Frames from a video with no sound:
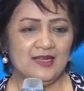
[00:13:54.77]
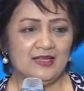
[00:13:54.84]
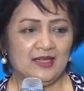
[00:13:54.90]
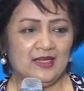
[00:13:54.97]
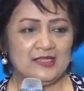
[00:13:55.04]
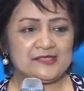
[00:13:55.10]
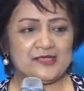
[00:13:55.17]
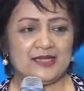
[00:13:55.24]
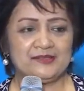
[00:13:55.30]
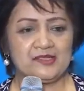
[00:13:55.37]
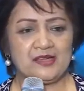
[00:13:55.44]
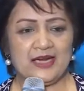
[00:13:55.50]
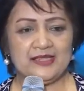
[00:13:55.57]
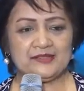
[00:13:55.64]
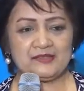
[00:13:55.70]
is at
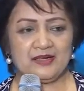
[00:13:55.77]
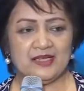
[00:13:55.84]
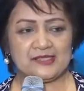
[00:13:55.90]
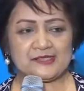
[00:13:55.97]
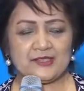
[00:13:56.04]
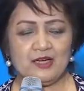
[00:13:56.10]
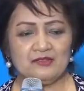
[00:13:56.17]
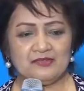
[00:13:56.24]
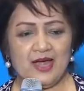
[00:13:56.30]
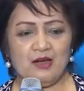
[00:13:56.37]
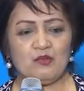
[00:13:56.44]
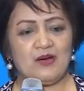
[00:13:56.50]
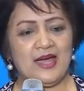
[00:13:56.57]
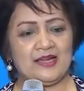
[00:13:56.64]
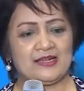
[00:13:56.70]
great risk of
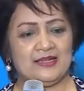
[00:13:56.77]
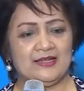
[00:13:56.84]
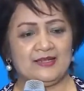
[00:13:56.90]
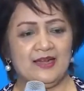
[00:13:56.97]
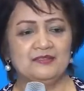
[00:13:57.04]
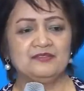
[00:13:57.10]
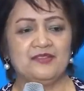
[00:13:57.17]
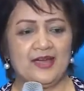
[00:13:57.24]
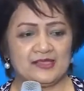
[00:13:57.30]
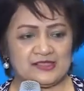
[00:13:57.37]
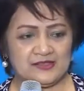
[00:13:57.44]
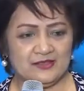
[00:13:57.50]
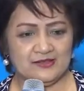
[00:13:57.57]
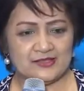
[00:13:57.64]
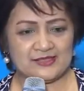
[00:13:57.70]
acquiring
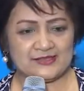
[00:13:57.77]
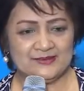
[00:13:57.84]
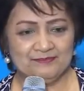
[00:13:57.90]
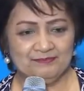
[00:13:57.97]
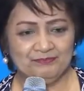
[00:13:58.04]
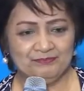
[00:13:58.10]
infections.